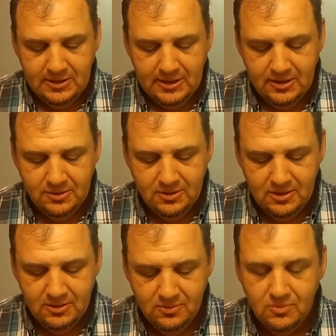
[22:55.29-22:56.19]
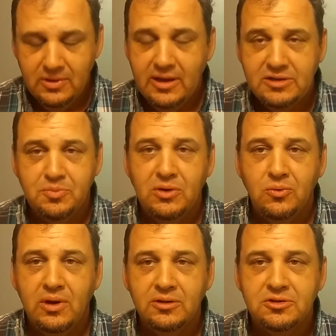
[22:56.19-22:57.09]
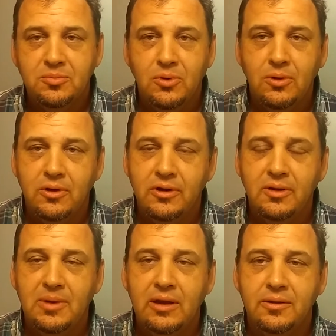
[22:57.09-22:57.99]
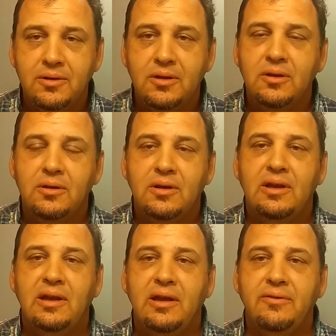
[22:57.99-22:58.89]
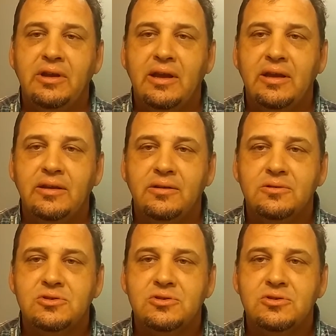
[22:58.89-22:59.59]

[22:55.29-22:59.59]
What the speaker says: and has been well supported about having a